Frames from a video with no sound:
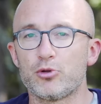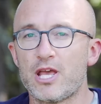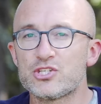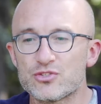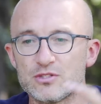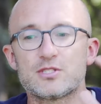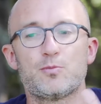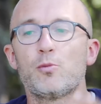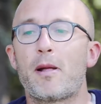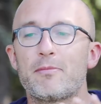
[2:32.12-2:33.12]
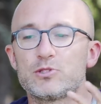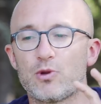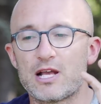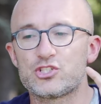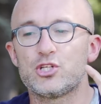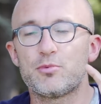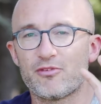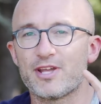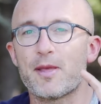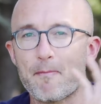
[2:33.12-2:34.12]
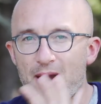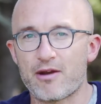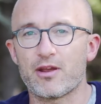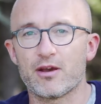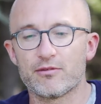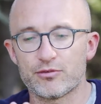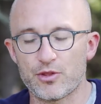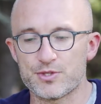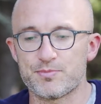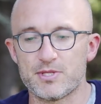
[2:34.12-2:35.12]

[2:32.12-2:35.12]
and we use it too much. If we have